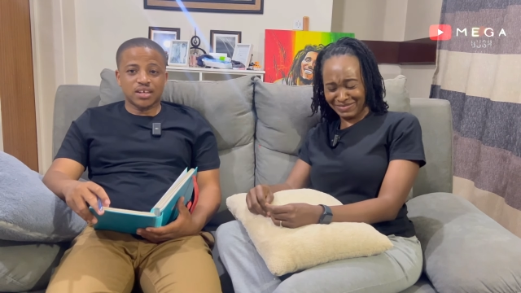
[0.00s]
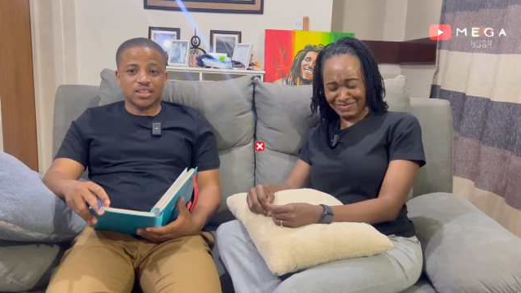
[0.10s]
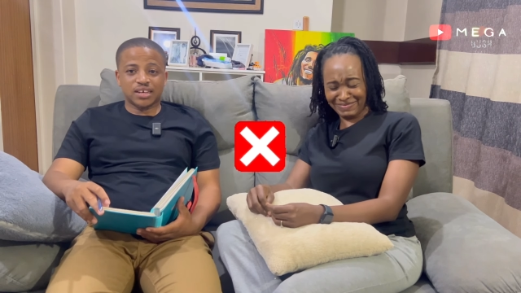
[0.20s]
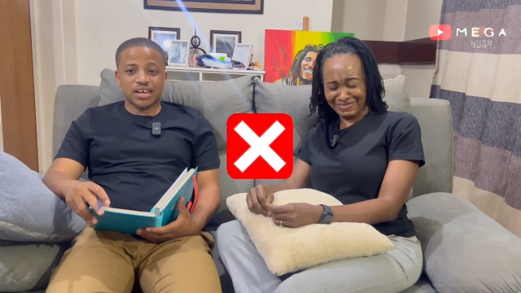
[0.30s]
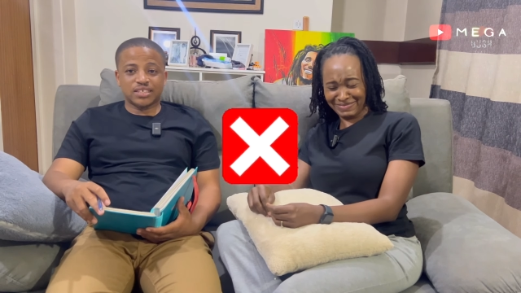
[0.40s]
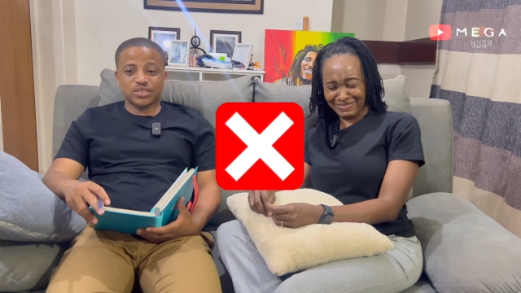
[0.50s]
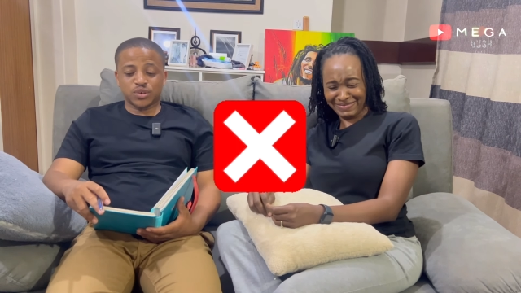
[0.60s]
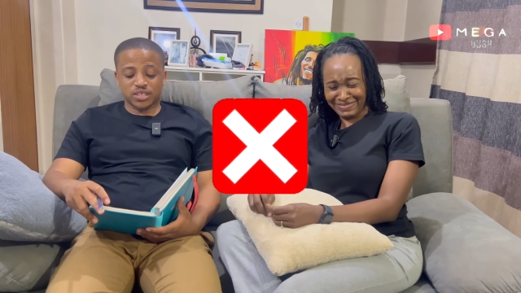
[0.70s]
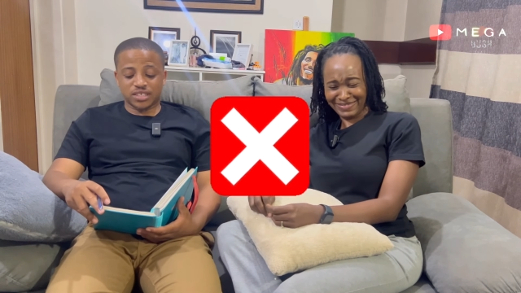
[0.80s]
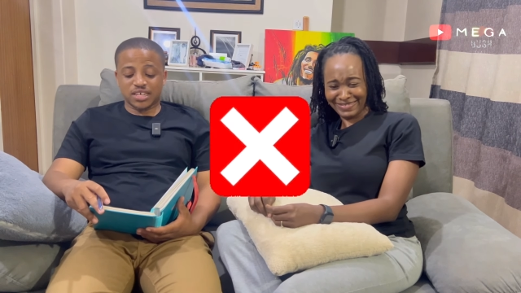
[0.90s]
Speaker 1: The country
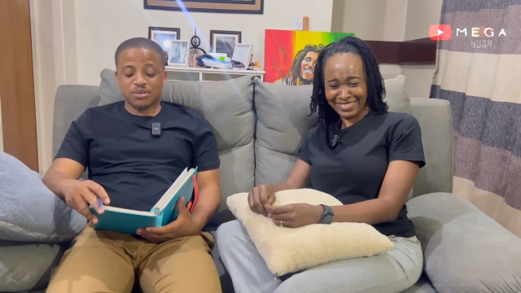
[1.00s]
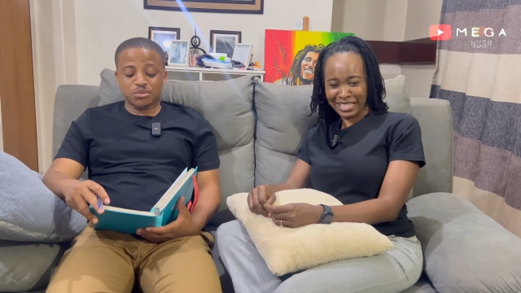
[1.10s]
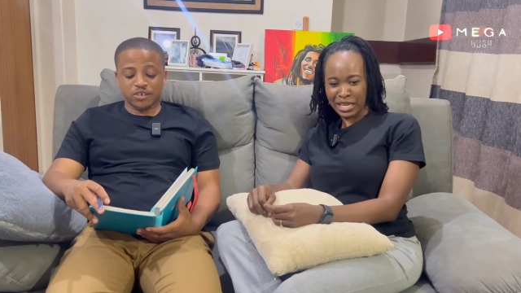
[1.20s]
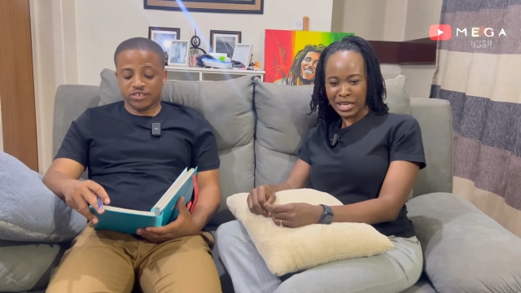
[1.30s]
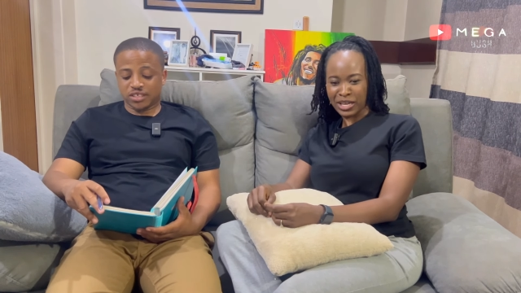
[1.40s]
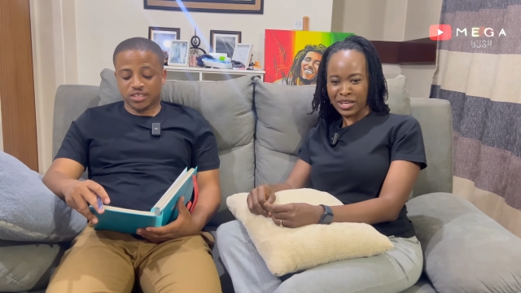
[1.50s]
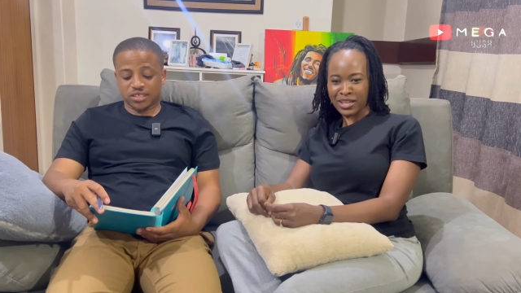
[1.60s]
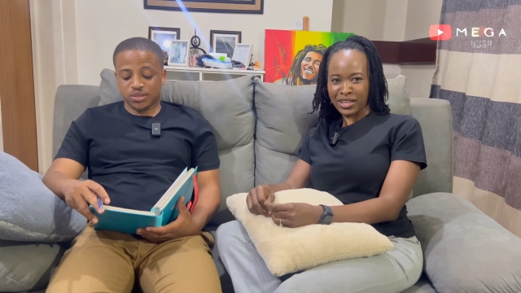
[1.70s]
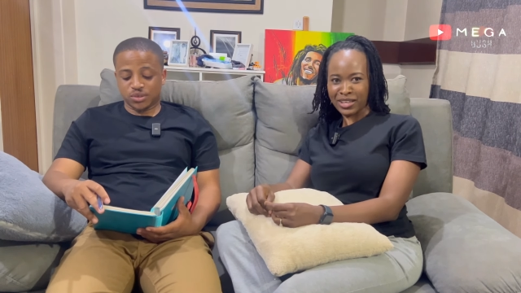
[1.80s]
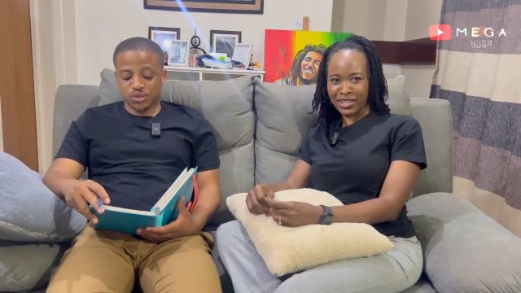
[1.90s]
was named after
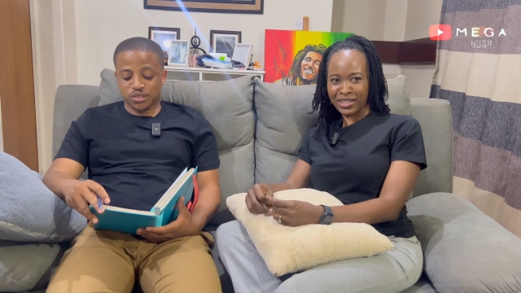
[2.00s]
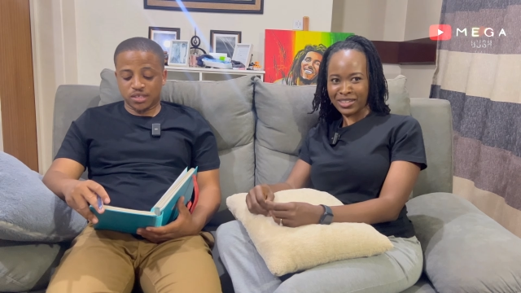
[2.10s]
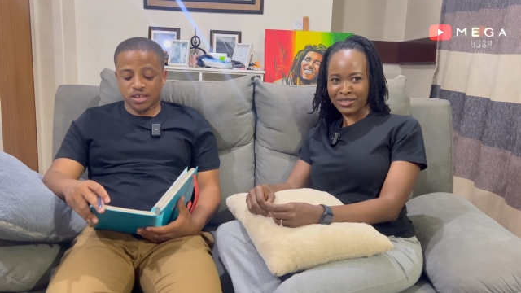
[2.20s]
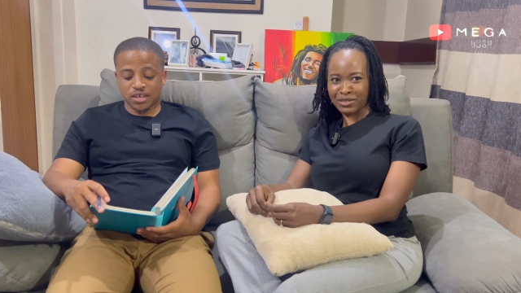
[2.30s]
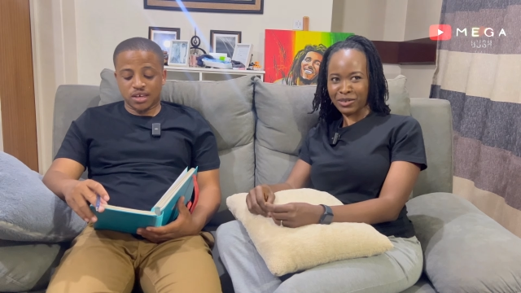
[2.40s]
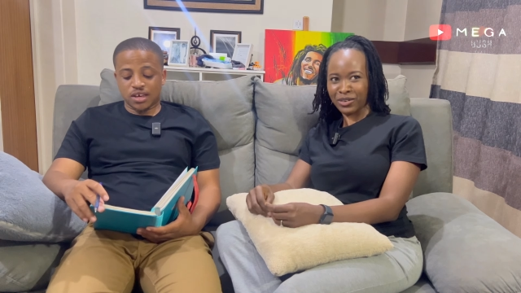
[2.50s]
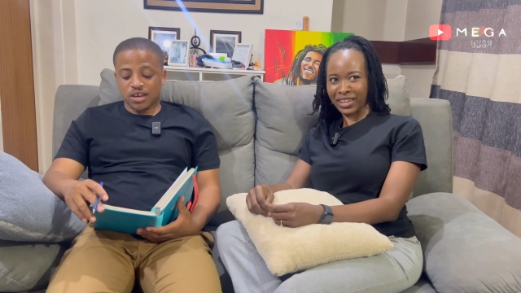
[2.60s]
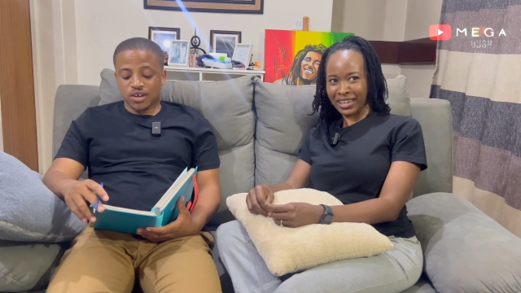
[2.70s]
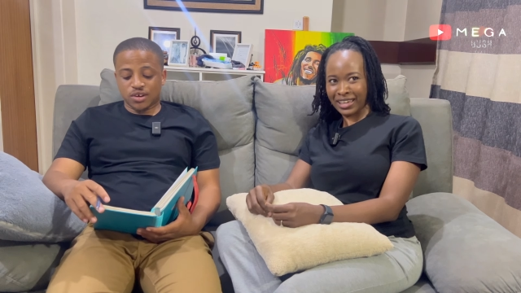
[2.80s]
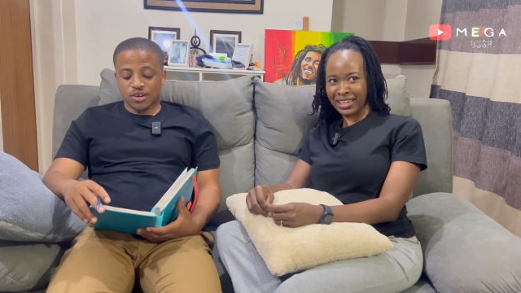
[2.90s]
Cecil Rhodes.
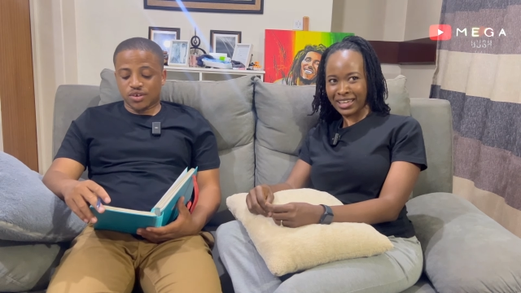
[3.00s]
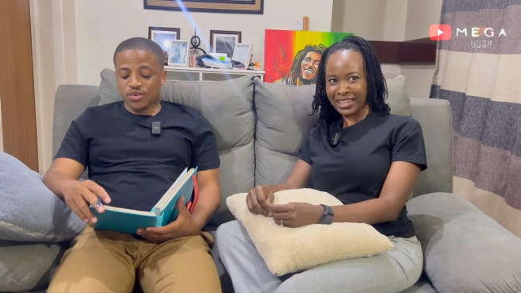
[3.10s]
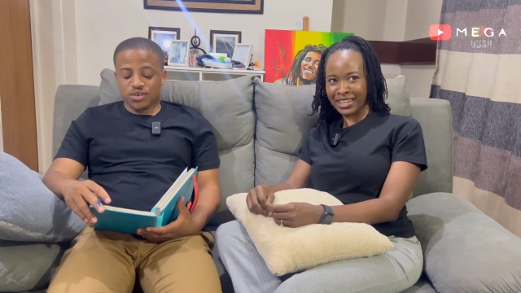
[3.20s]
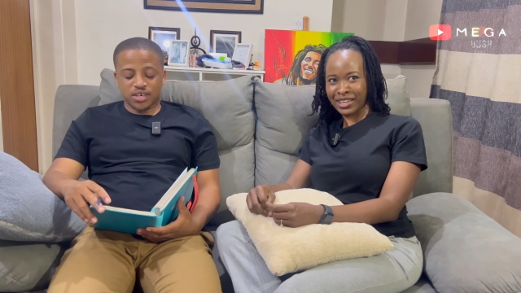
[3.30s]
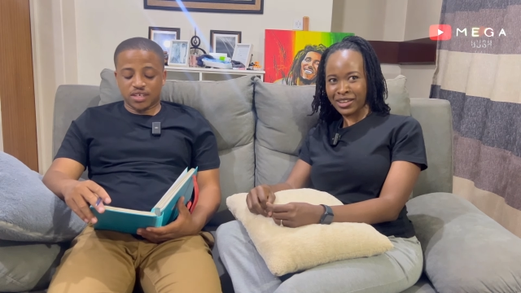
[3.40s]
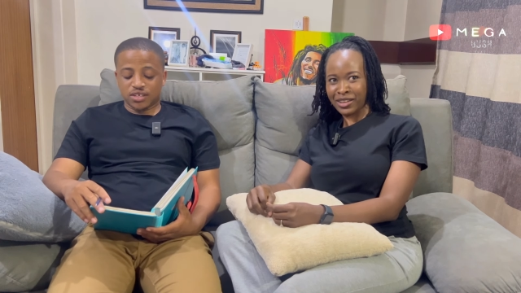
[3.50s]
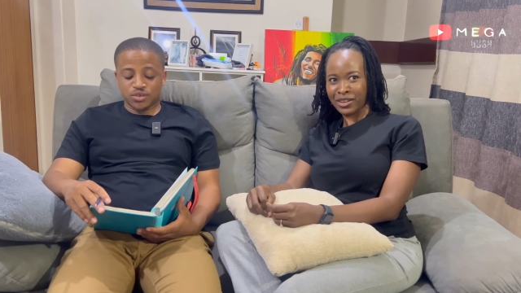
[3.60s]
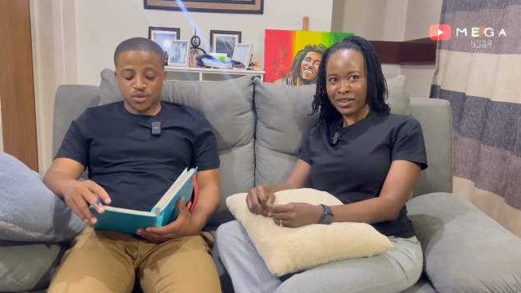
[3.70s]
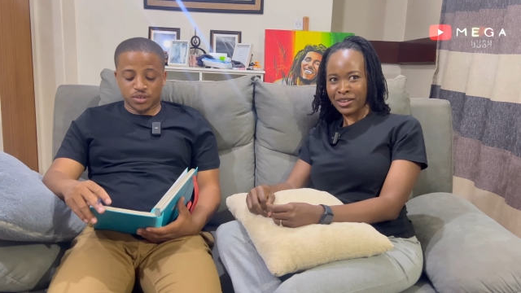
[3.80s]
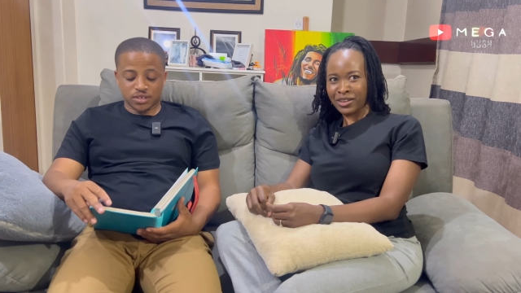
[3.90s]
Okay. Oh, you get it
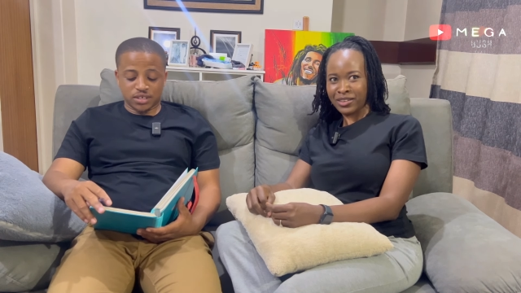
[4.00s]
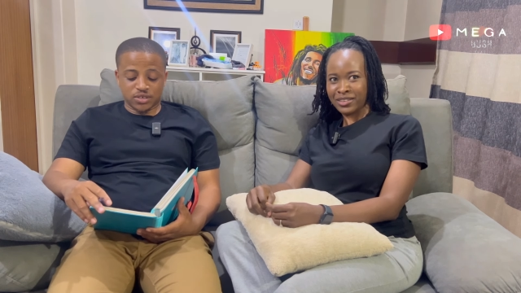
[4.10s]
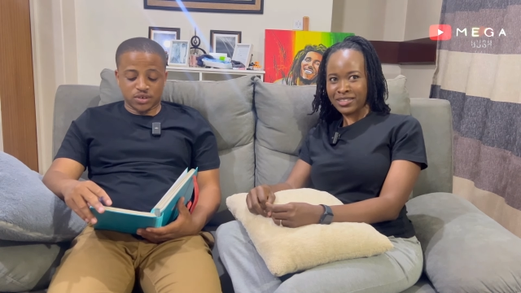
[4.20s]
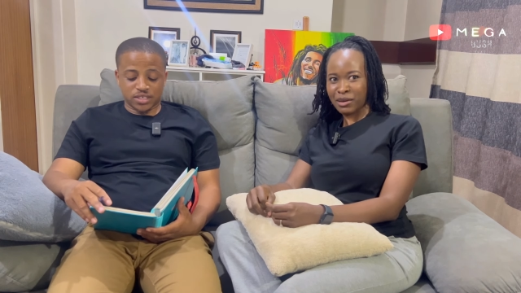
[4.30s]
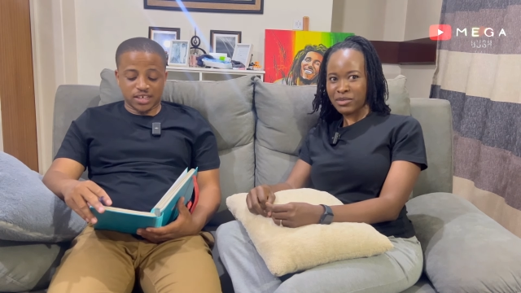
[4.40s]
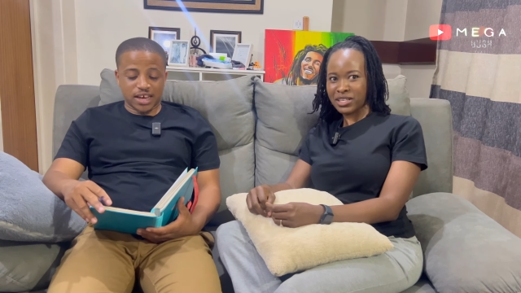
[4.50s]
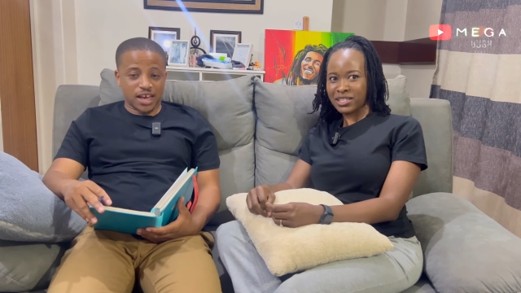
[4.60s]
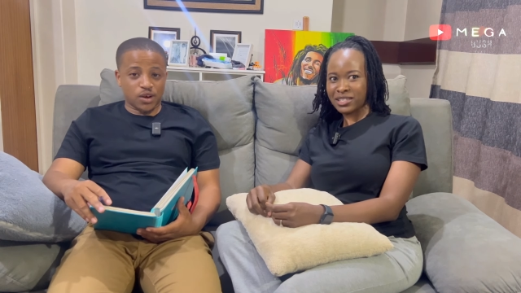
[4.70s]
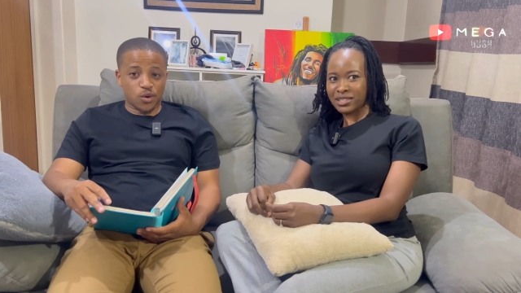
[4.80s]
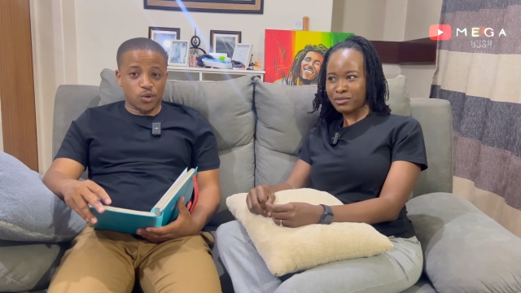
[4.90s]
wrong. It was Something a
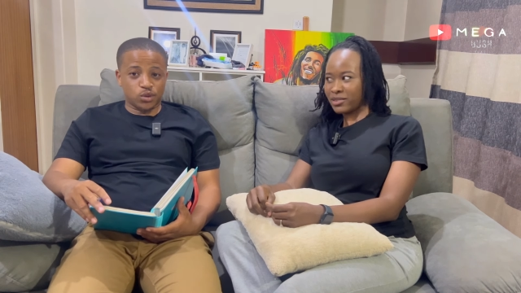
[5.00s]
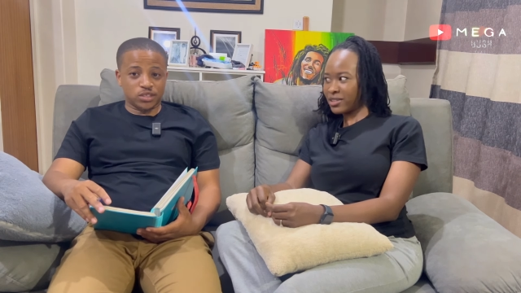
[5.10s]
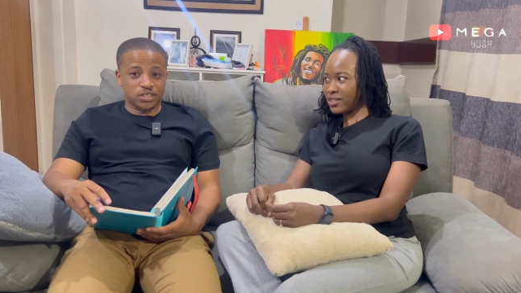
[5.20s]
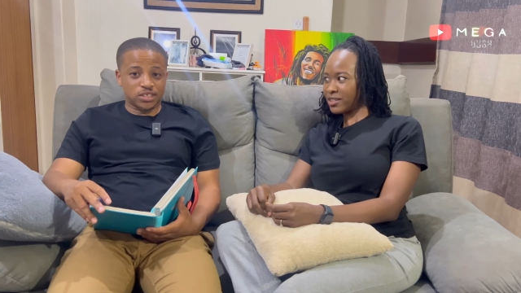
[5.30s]
guy called